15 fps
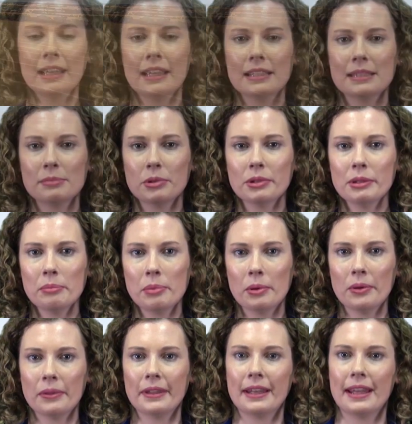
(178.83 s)
it's more
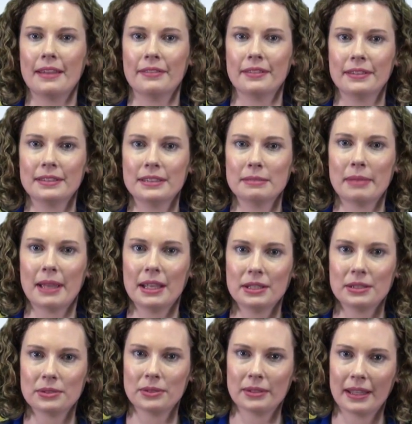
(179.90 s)
important than ever to make
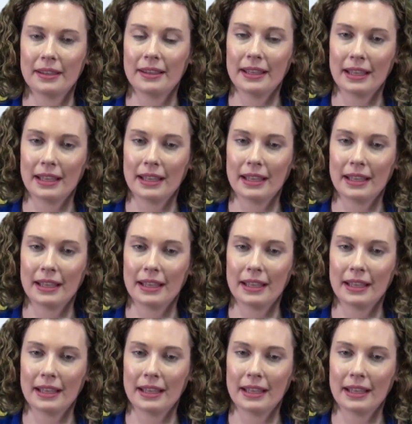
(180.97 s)
sure that you